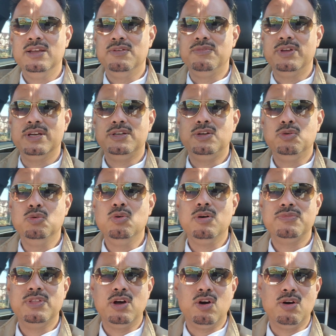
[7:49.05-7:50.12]
where 2
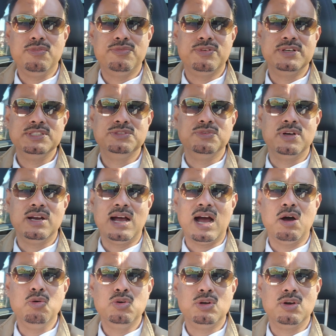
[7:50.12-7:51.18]
of the offers were
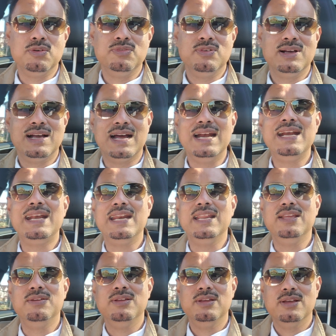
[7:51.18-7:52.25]
out of
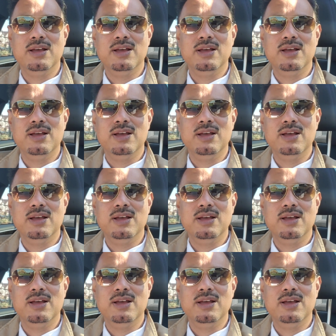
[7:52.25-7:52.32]
country